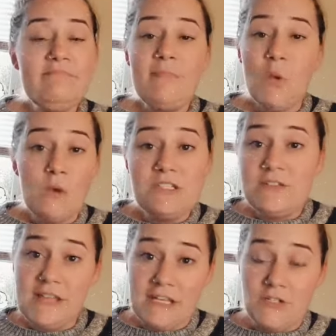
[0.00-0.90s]
What do
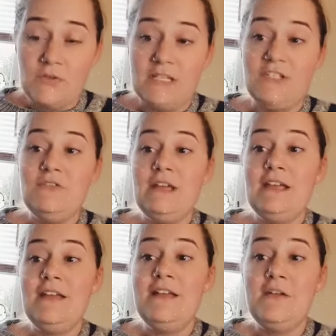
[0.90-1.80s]
they enjoy
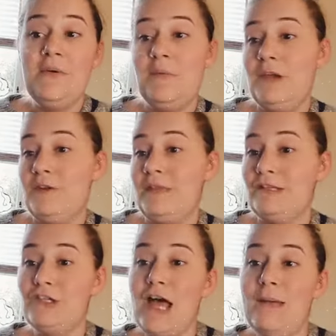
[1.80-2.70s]
doing? Where do they
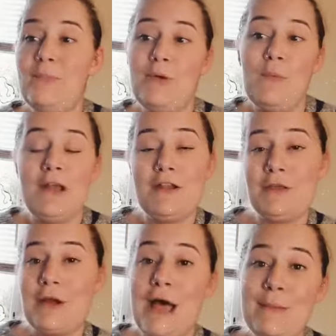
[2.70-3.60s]
shop? What are
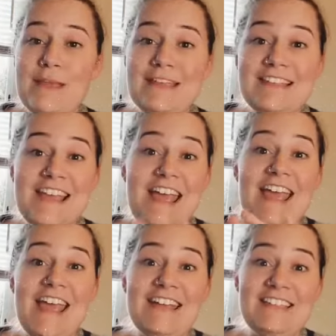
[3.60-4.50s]
their hobbies,
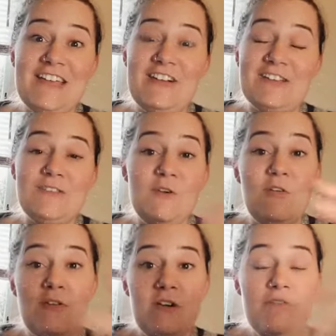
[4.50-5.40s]
etc.
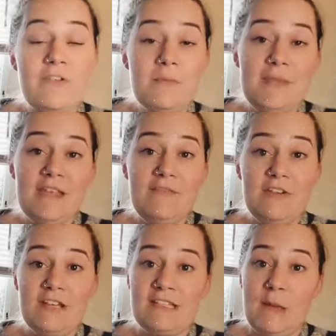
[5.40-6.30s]
So for me, for
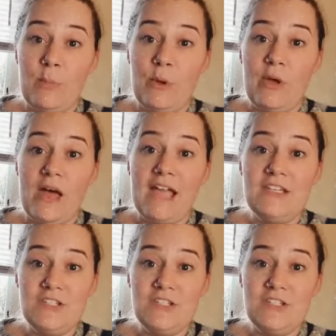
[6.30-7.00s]
example, I